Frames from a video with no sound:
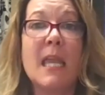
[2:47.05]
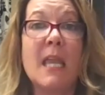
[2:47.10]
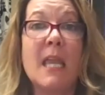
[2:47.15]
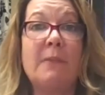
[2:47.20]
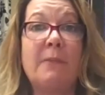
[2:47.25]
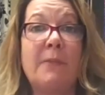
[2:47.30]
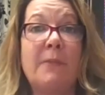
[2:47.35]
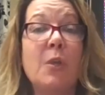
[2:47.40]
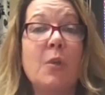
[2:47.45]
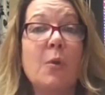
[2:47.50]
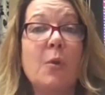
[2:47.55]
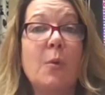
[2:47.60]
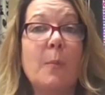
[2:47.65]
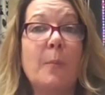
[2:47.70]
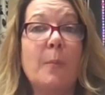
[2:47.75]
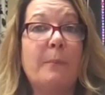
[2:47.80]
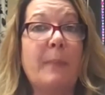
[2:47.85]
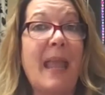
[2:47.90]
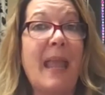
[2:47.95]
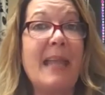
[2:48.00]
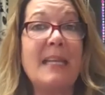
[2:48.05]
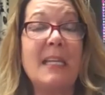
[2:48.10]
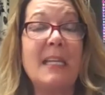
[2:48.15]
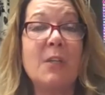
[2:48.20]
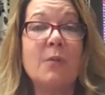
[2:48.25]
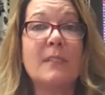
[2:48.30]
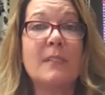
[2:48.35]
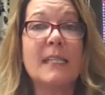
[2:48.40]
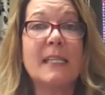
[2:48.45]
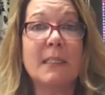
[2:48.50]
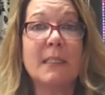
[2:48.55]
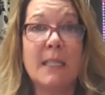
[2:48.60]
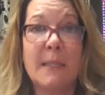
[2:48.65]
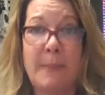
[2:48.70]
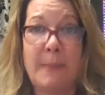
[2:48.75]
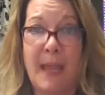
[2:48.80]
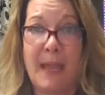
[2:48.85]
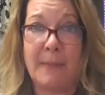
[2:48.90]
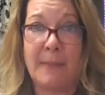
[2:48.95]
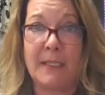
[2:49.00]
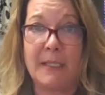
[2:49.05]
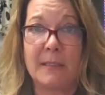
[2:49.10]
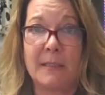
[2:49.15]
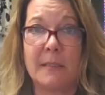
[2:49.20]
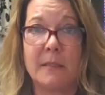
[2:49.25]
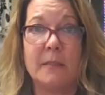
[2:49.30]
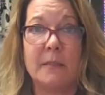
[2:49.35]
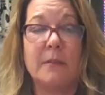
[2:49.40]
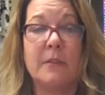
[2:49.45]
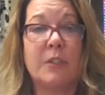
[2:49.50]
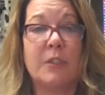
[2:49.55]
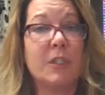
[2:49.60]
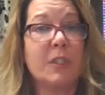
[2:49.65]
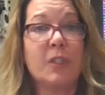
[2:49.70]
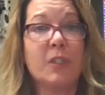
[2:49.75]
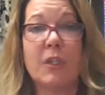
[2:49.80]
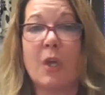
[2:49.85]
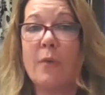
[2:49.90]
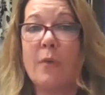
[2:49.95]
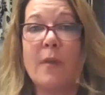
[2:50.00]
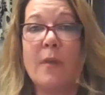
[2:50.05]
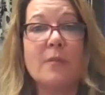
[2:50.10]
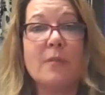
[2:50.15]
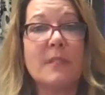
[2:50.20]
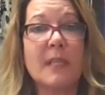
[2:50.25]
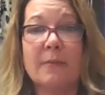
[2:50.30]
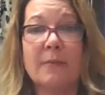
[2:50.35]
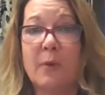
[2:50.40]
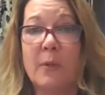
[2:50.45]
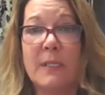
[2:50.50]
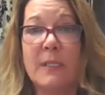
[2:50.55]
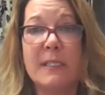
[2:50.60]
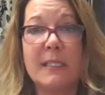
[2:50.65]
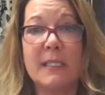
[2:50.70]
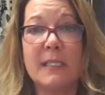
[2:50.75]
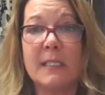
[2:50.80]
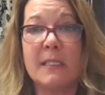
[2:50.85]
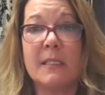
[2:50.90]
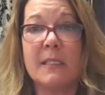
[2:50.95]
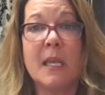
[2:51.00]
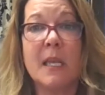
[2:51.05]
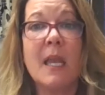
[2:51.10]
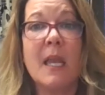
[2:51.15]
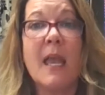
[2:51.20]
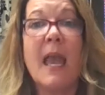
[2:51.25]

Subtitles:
If you paid any utility payments, just show those invoices.